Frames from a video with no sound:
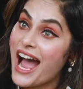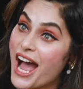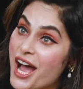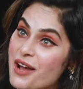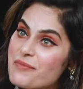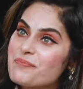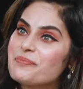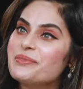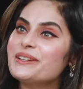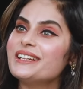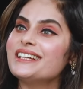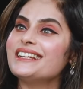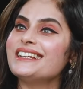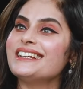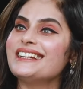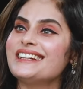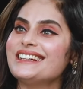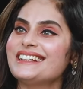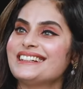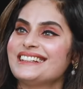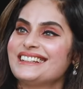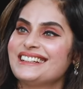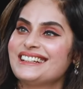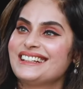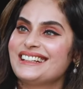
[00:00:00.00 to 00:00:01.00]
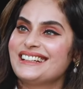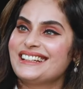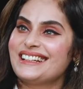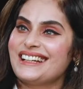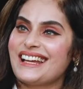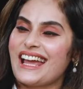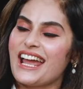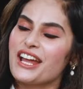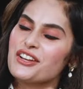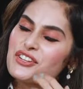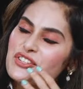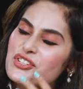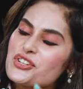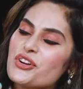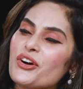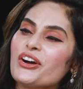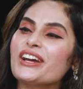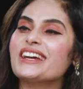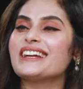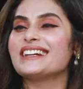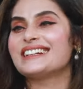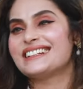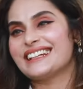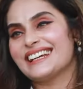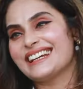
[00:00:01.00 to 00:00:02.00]
happily
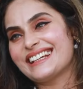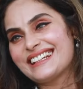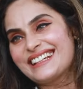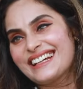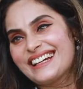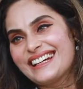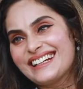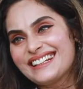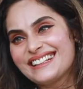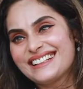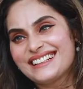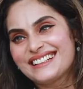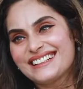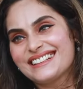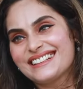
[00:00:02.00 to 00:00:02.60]
enjoy and take care.